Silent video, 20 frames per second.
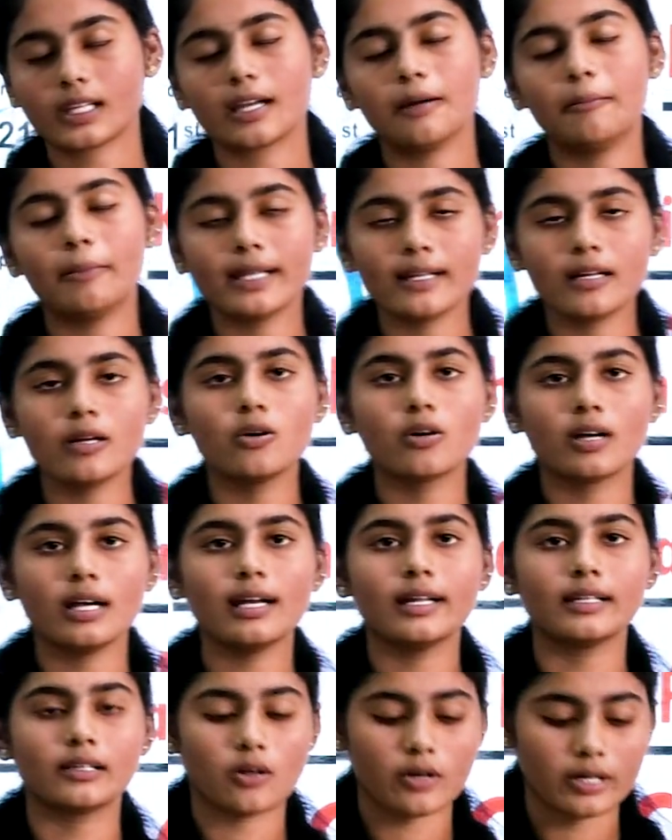by the local
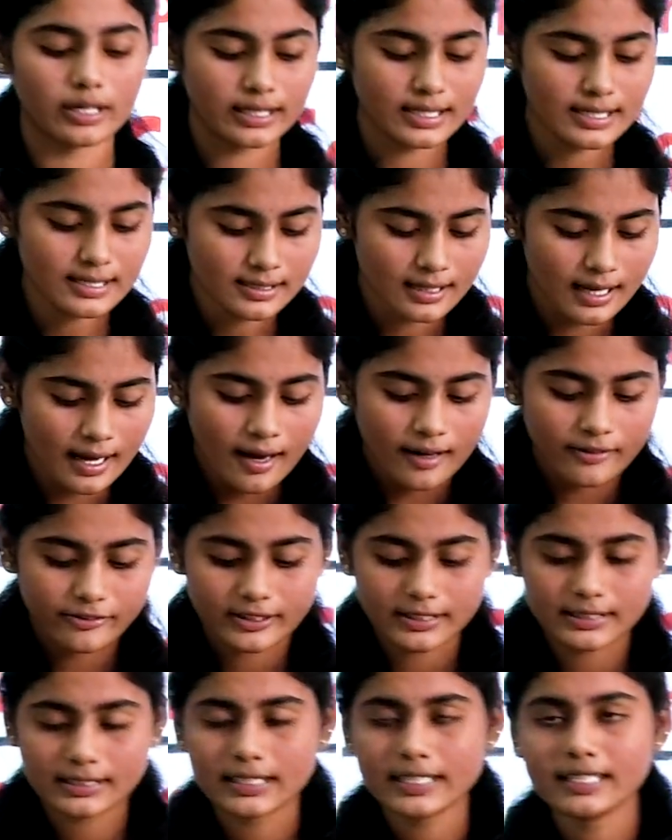authorities,
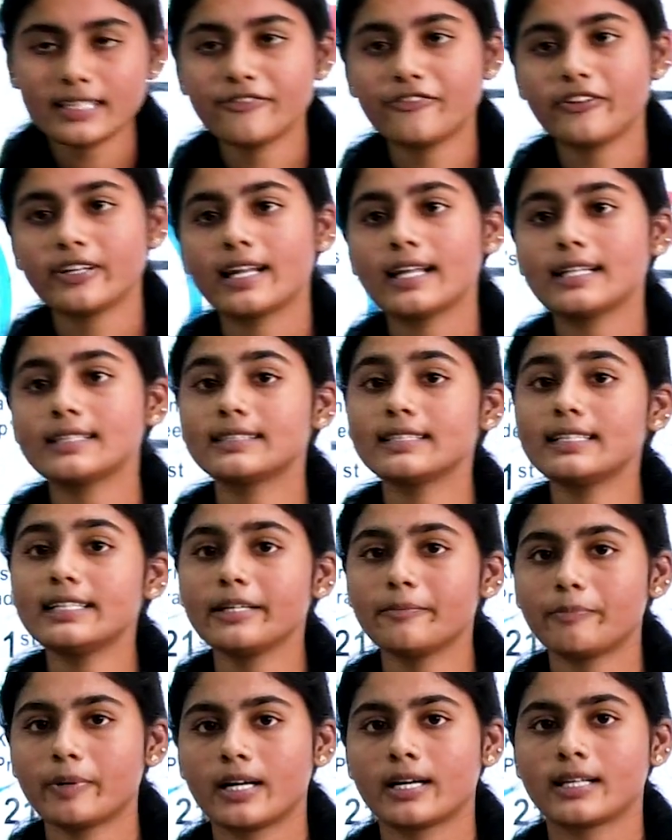firstly the financial
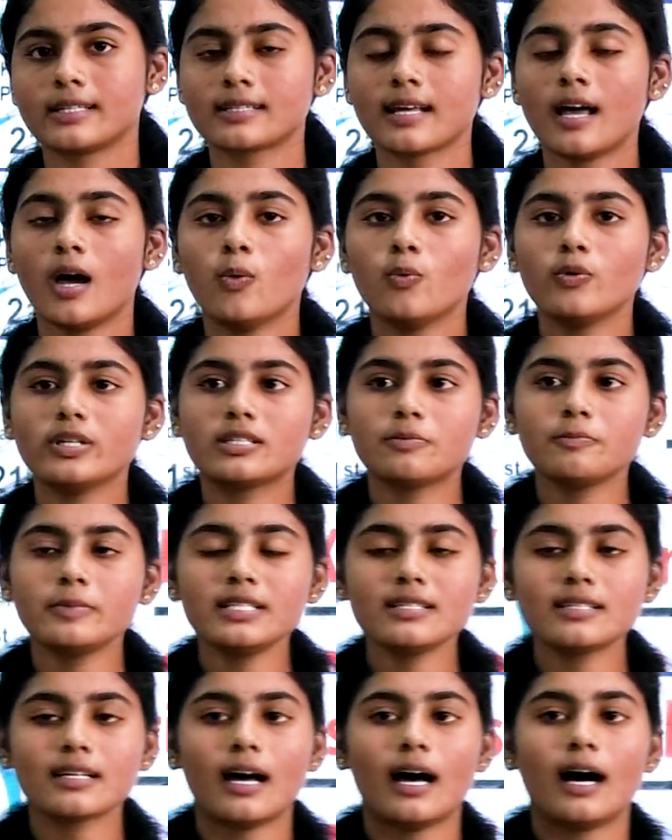dependence, which
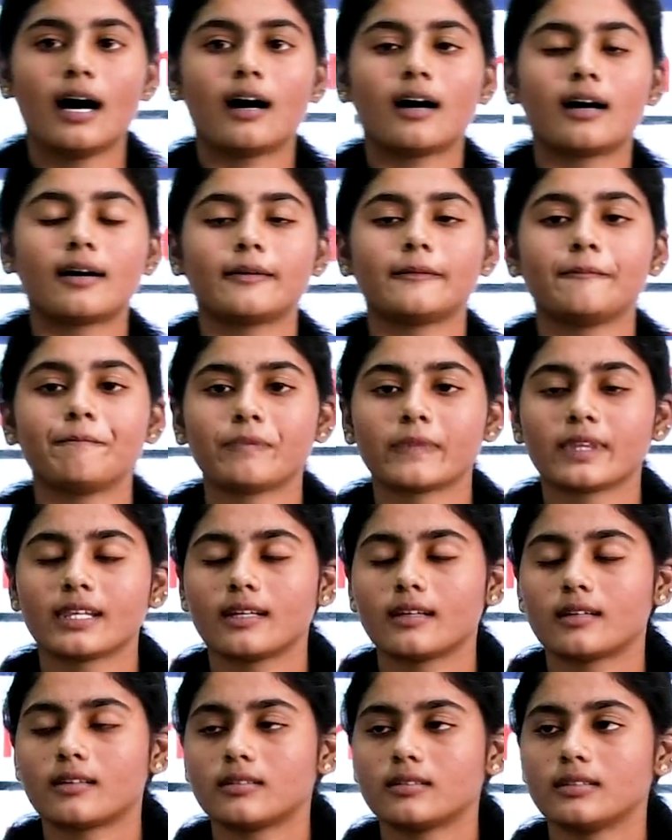means
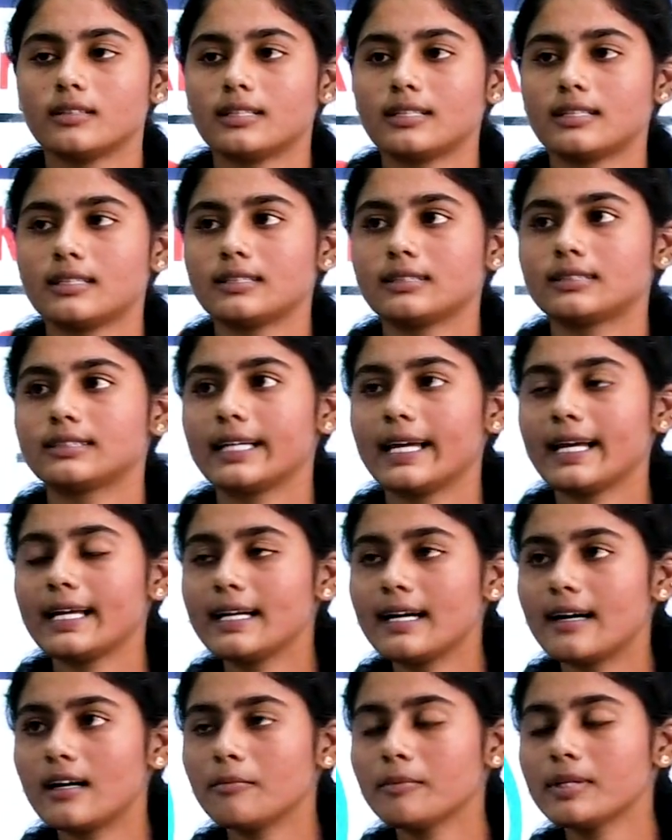the state
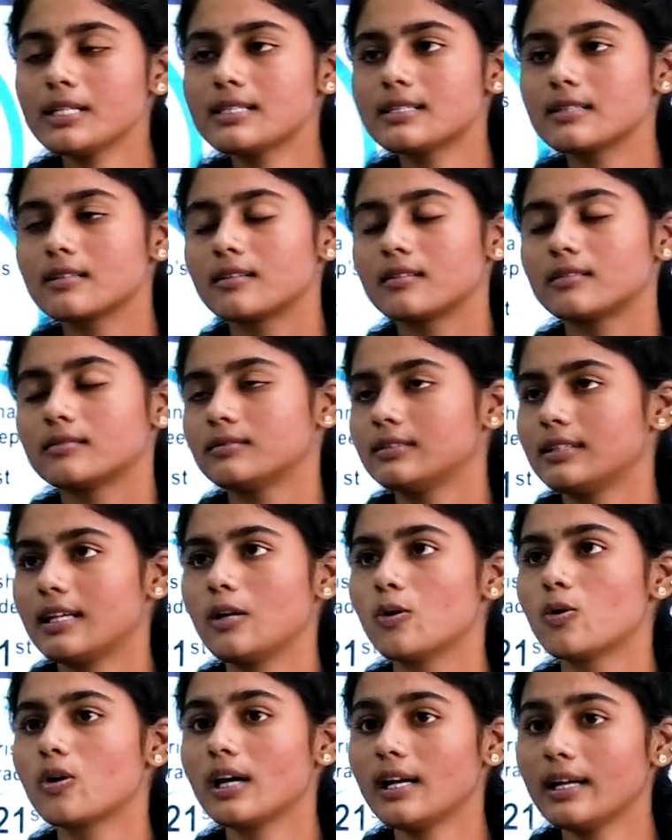governments, the
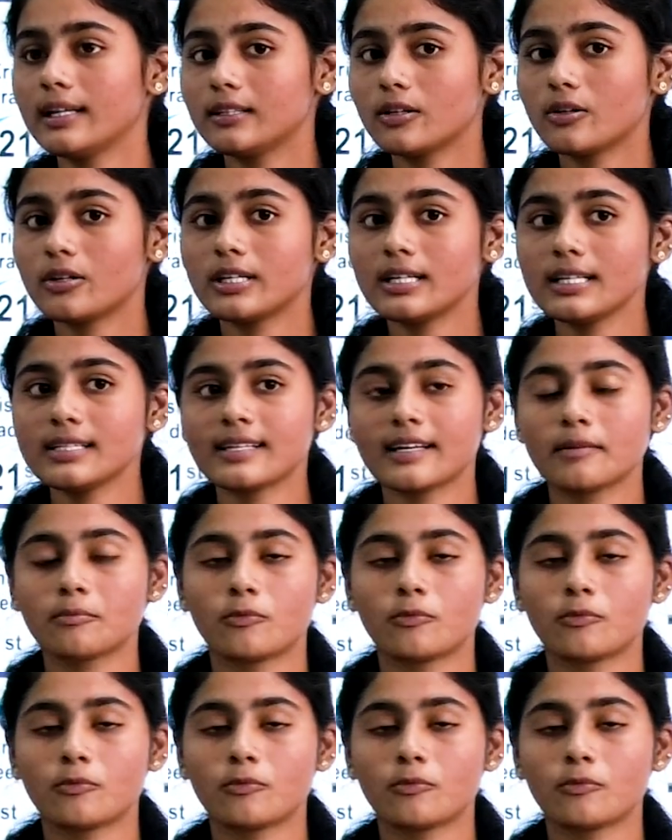local authorities are